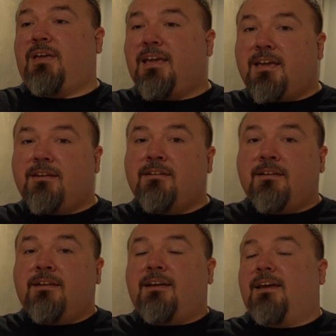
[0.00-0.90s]
in
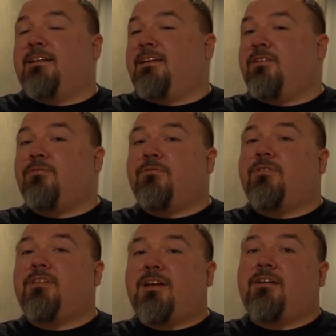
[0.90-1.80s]
and they don't
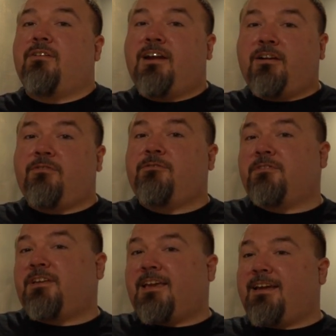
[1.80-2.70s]
allow air from
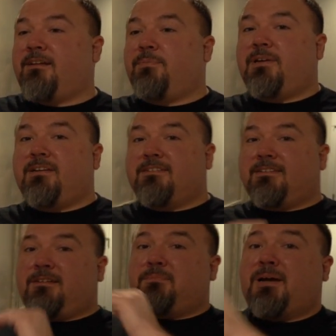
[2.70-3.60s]
the canopy to
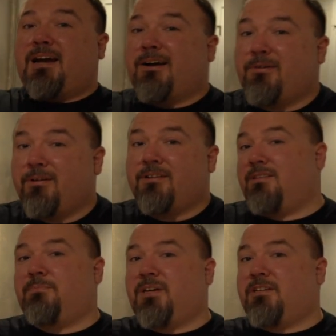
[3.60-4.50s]
come out into
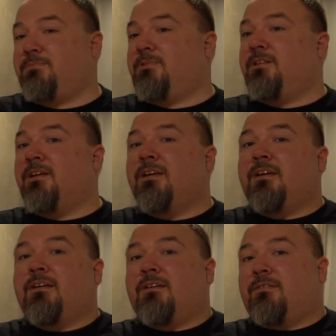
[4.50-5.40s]
the basement,
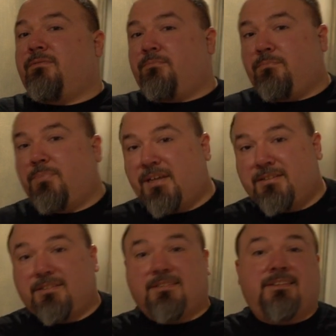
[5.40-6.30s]

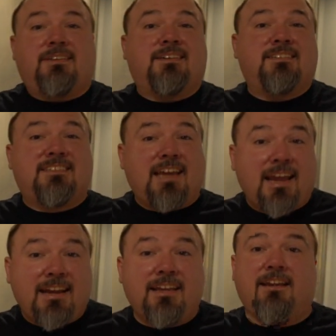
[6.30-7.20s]
basically
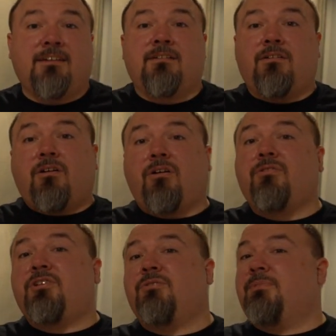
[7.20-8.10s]
containing all
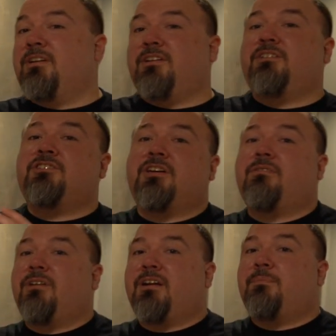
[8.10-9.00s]
the humidity
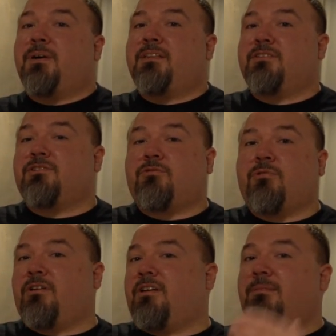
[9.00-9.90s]
generated by this
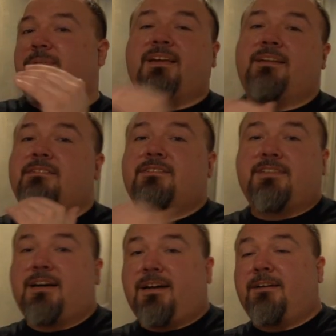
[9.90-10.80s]
aquarium
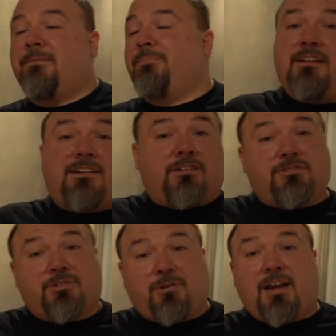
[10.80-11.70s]
inside. I
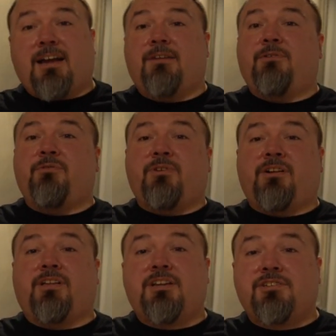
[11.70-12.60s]
also have a
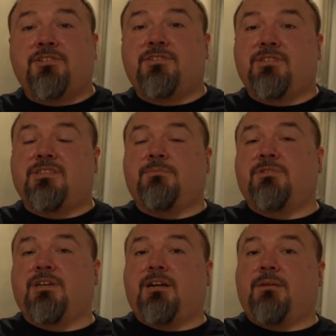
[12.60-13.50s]
ventilation system
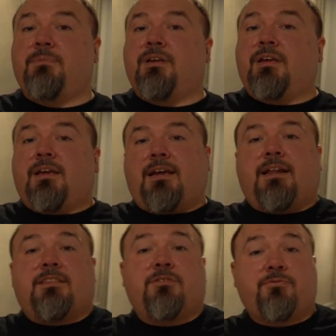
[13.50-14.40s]
set up, and
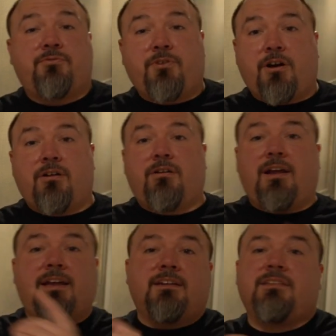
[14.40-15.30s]
at the far
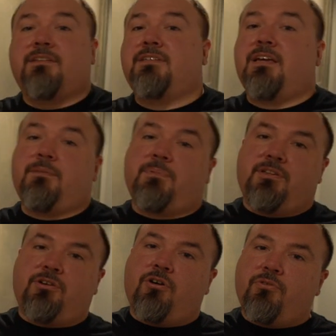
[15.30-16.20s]
end of the tank by
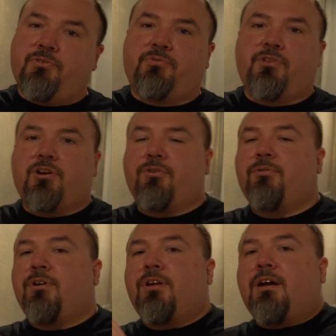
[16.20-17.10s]
the overflow,
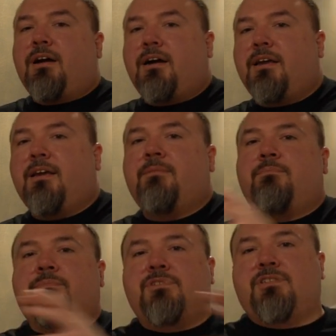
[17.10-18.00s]
I
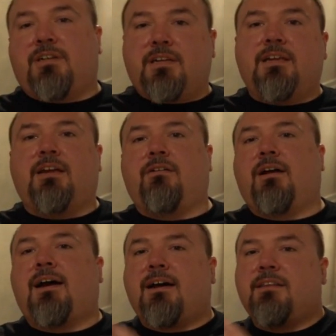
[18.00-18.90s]
am sucking air
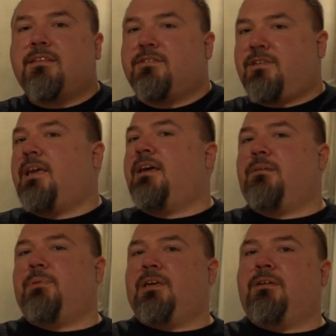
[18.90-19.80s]
out of this
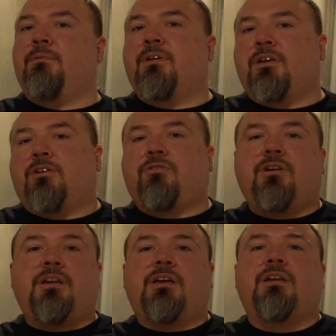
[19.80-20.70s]
canopy,
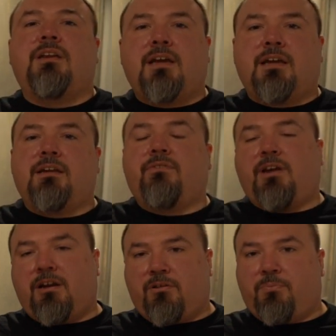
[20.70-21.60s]
creating a negative
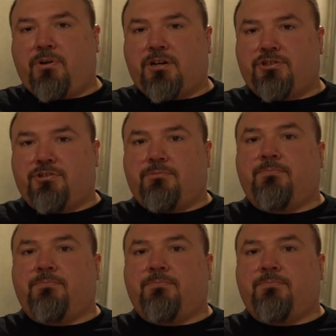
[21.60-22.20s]
air pressure.